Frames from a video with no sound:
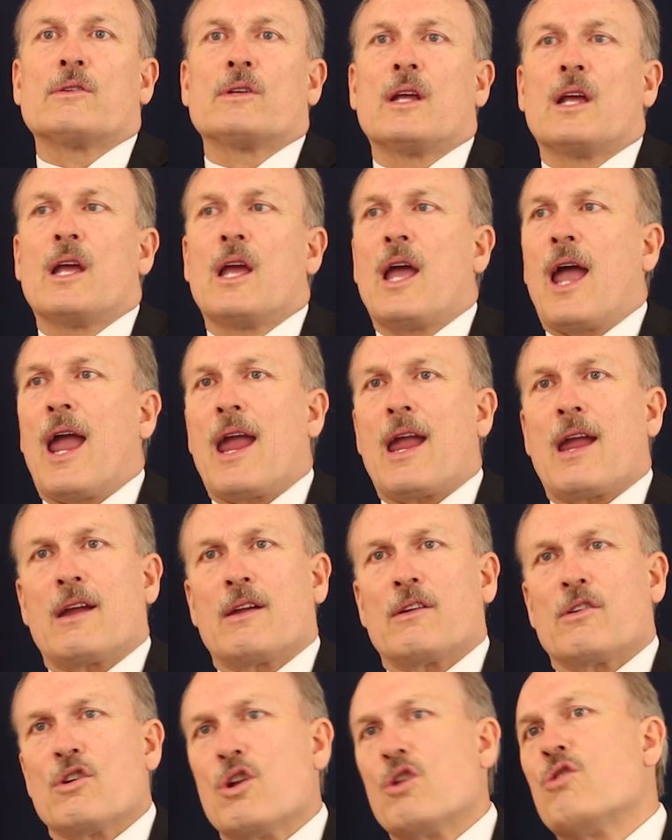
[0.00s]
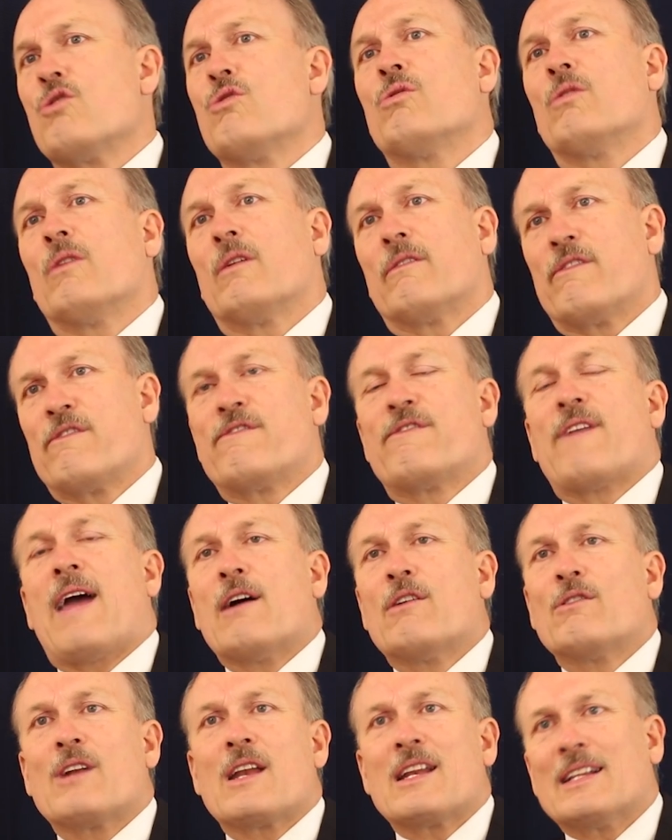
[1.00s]
a 13-minute monologue by a
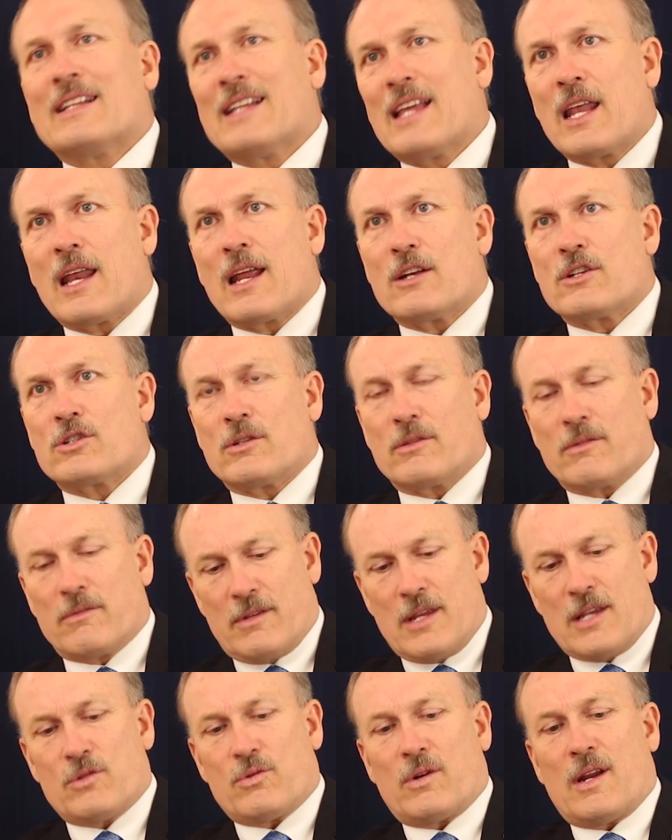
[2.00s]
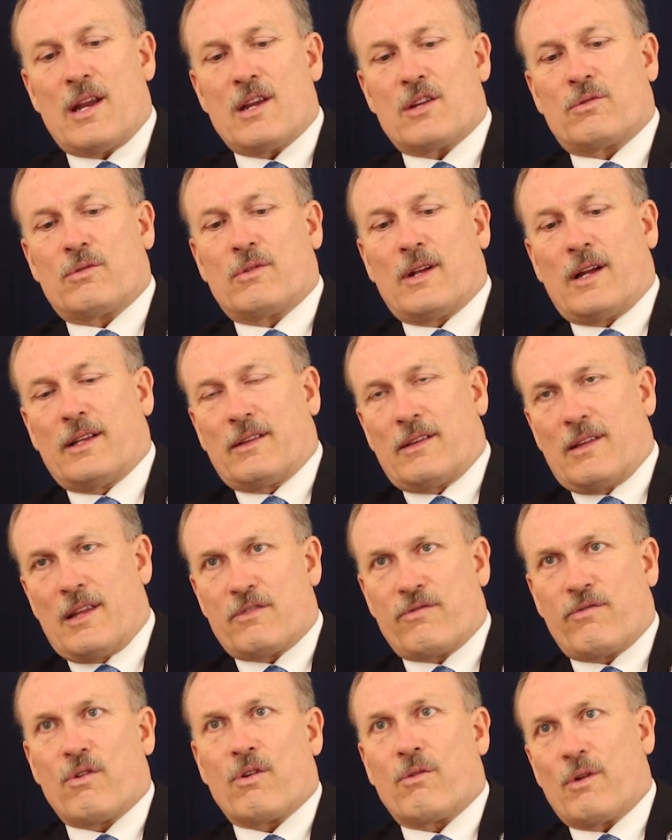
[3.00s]
man named Rodney Meldrum.
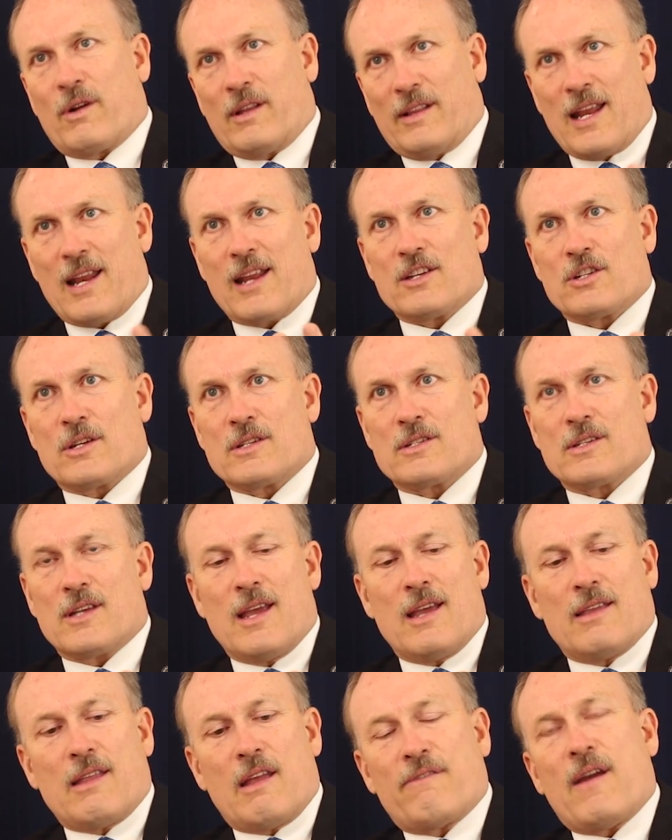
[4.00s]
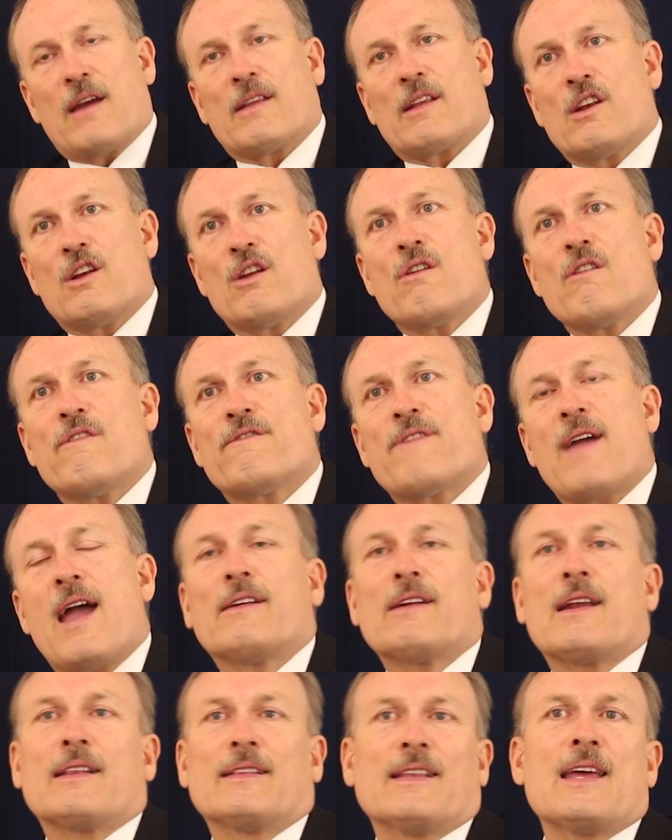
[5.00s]
Meldrum comes across as personable,
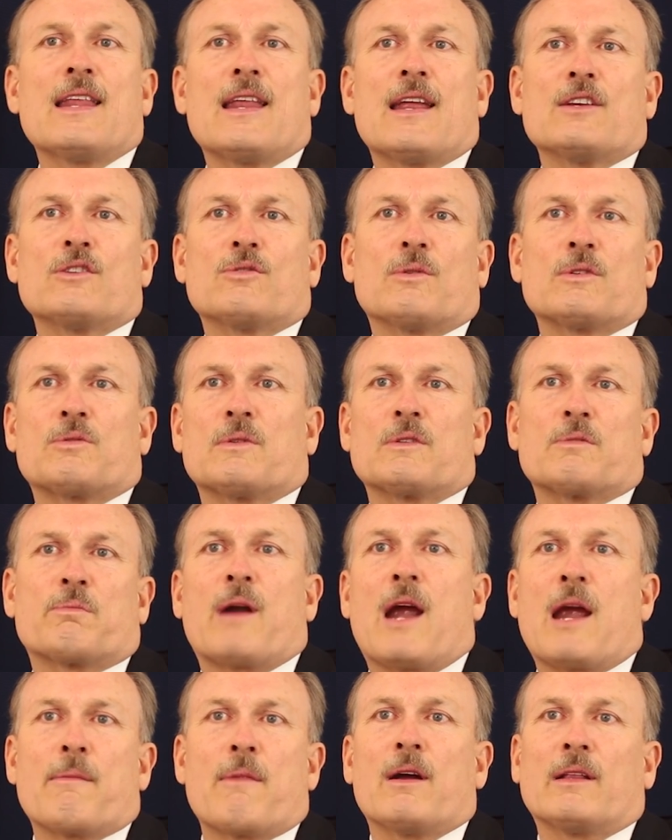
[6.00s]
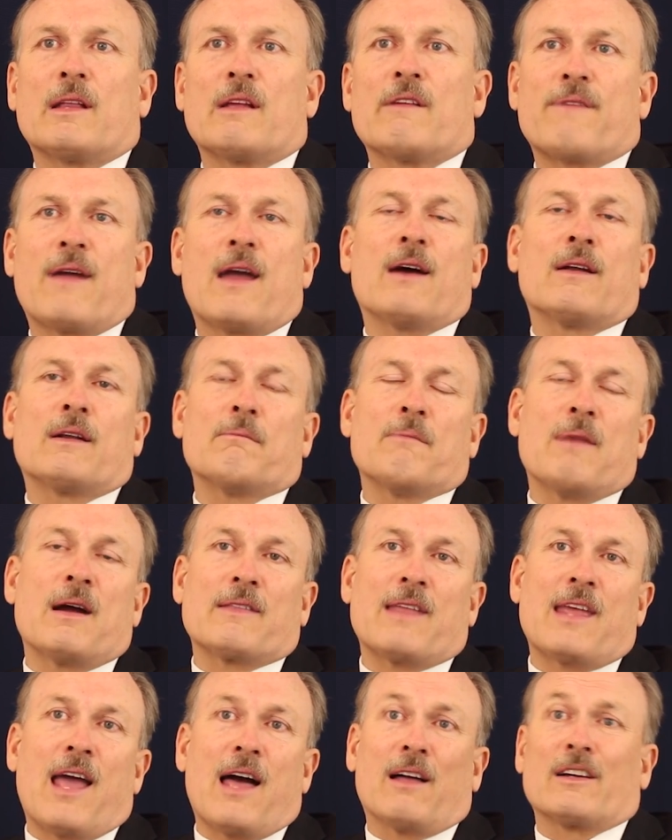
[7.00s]
well-spoken, and sincere, and makes a
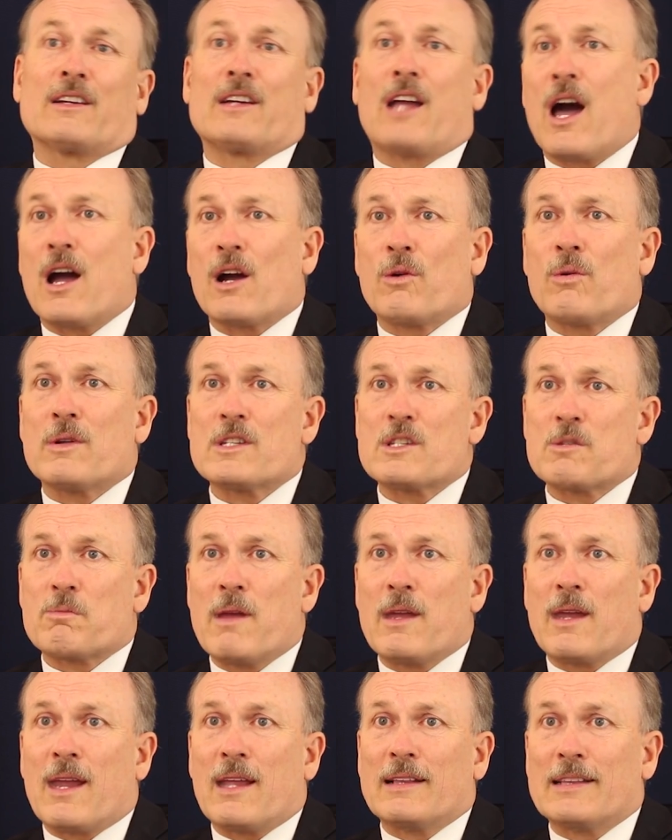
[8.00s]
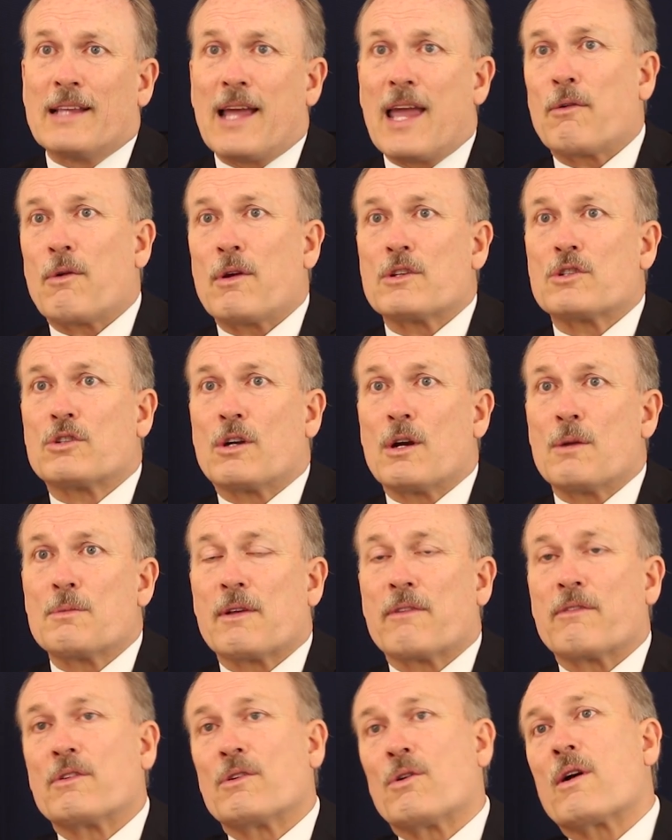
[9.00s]
very interesting case for his views on Native
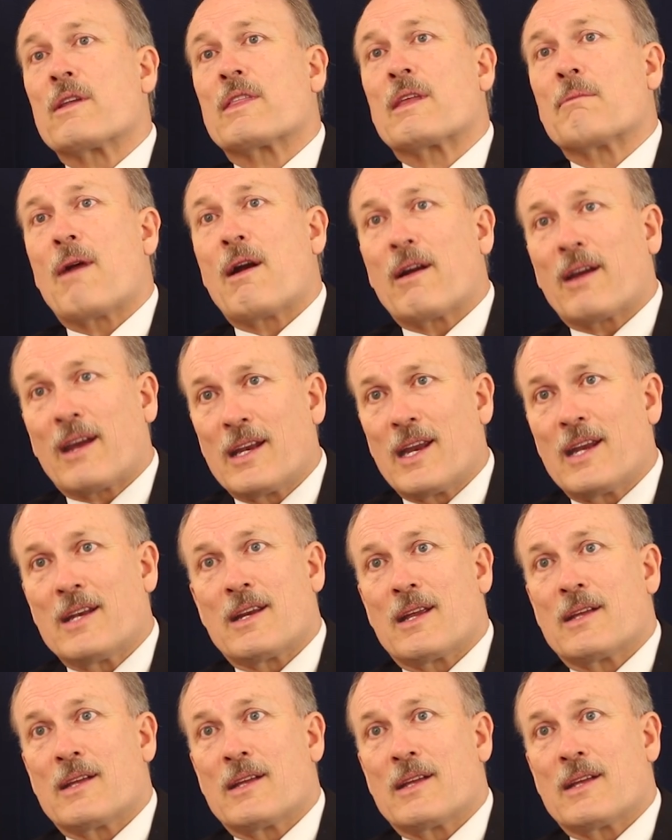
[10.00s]
American genetics.